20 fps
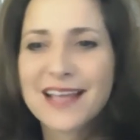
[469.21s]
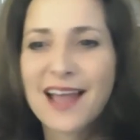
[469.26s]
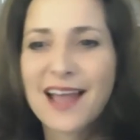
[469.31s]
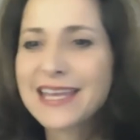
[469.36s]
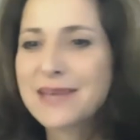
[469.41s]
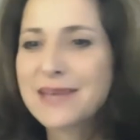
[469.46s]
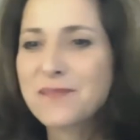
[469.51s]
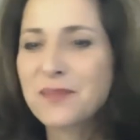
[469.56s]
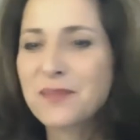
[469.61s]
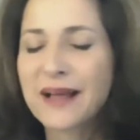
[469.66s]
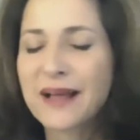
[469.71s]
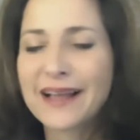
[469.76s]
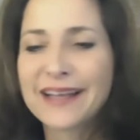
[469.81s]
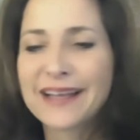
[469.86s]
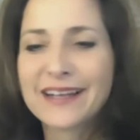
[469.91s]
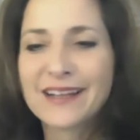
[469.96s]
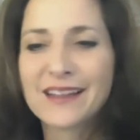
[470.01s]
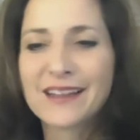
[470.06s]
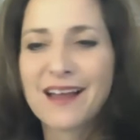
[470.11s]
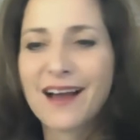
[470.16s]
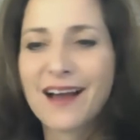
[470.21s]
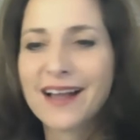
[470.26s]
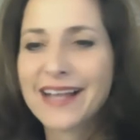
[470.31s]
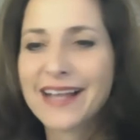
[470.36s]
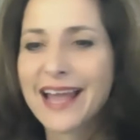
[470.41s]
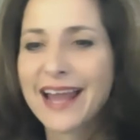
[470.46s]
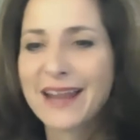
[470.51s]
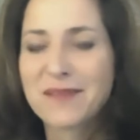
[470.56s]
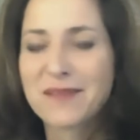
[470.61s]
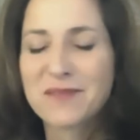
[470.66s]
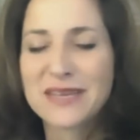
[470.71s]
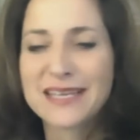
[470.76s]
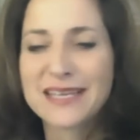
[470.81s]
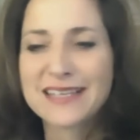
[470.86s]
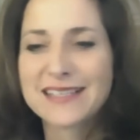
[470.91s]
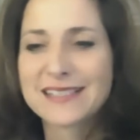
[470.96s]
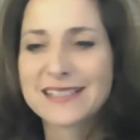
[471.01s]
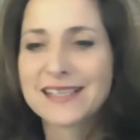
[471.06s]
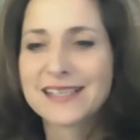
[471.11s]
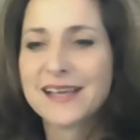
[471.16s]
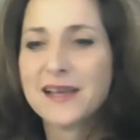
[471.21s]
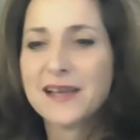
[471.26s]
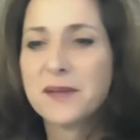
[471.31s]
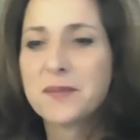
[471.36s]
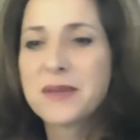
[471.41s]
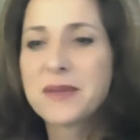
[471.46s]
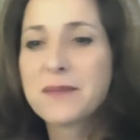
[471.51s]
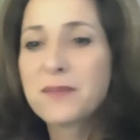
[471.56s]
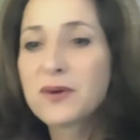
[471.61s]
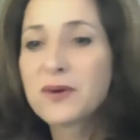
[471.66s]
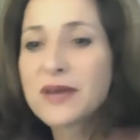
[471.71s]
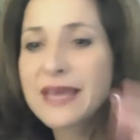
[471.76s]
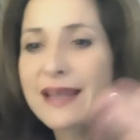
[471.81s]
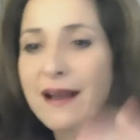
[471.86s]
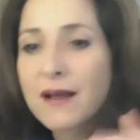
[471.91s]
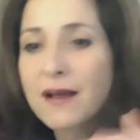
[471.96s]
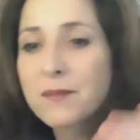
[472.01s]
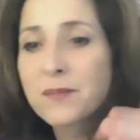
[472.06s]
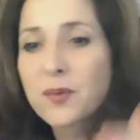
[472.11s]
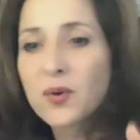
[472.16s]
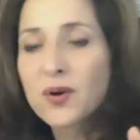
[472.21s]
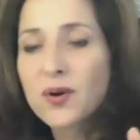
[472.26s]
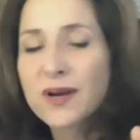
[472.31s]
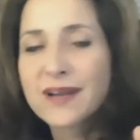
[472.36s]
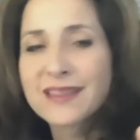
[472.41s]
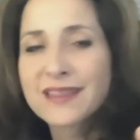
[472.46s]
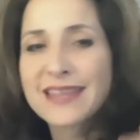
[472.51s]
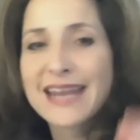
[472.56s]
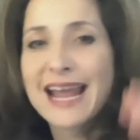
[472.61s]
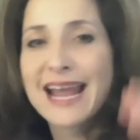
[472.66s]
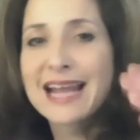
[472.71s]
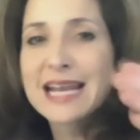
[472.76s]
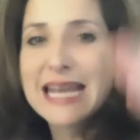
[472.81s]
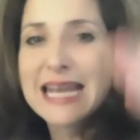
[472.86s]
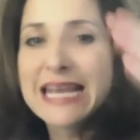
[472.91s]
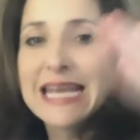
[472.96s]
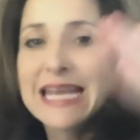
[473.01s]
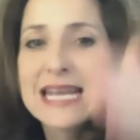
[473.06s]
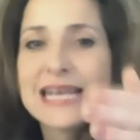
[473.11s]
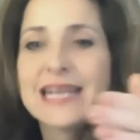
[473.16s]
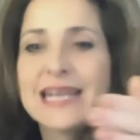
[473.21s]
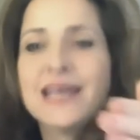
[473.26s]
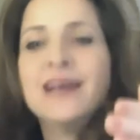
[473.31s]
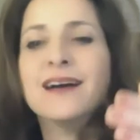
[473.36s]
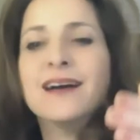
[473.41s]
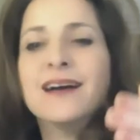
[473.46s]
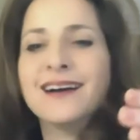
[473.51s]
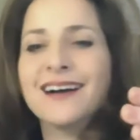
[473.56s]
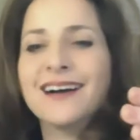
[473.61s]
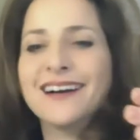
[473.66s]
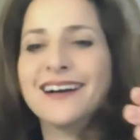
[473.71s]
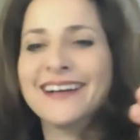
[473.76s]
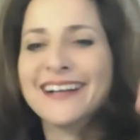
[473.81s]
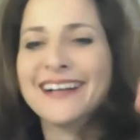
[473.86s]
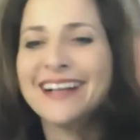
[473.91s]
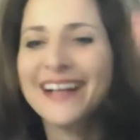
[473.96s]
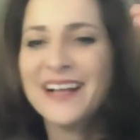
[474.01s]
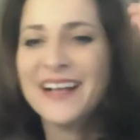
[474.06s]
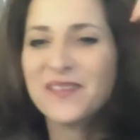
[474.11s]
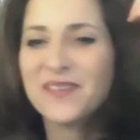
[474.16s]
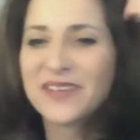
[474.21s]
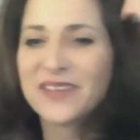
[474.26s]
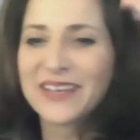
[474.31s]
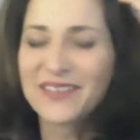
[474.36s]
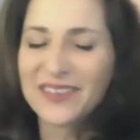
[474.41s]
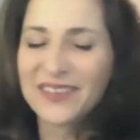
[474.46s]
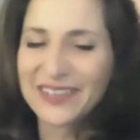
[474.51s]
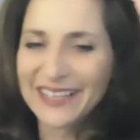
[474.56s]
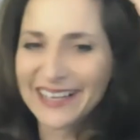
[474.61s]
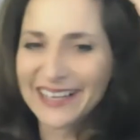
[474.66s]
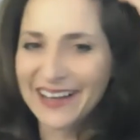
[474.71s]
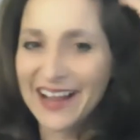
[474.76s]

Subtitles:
keep plugging along at it because people get on board that I need. People say,